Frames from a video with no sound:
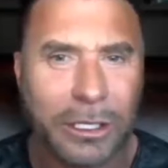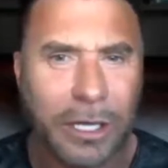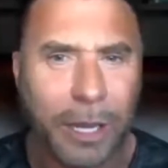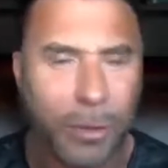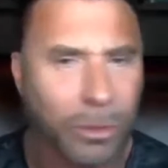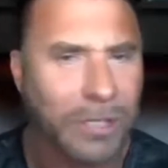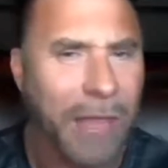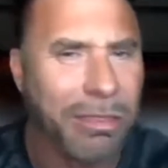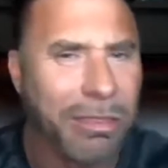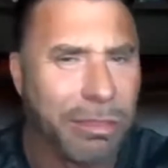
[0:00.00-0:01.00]
I'm like, well,
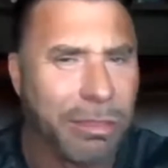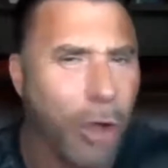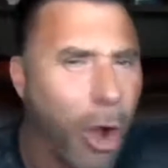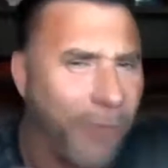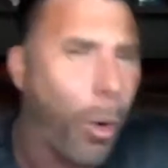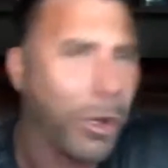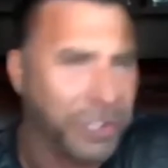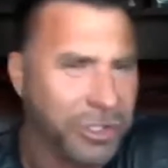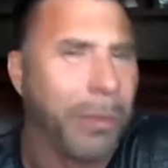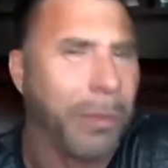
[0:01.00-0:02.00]
Dad, the golf courses
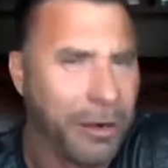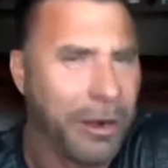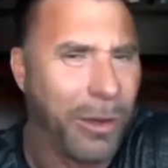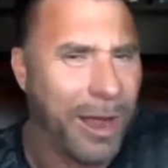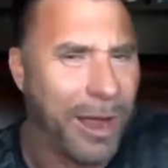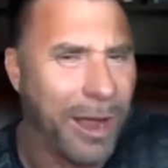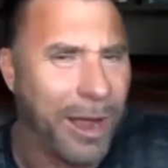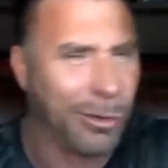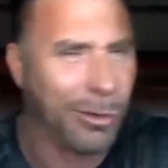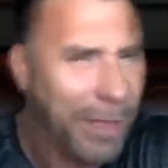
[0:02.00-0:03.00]
are better in Hawaii. The
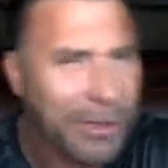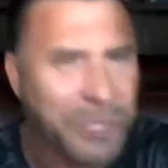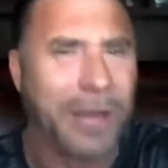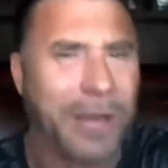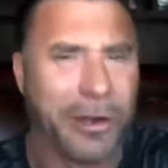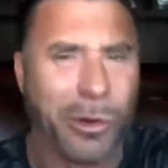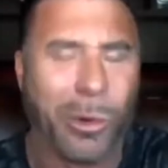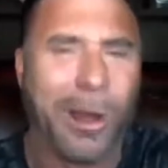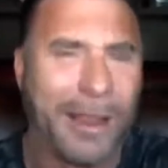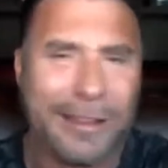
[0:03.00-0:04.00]
weather's better in
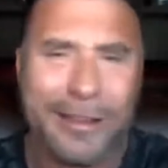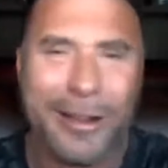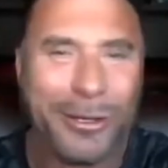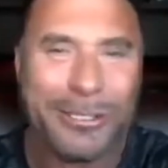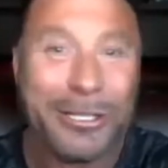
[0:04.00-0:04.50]
Hawaii. You know, the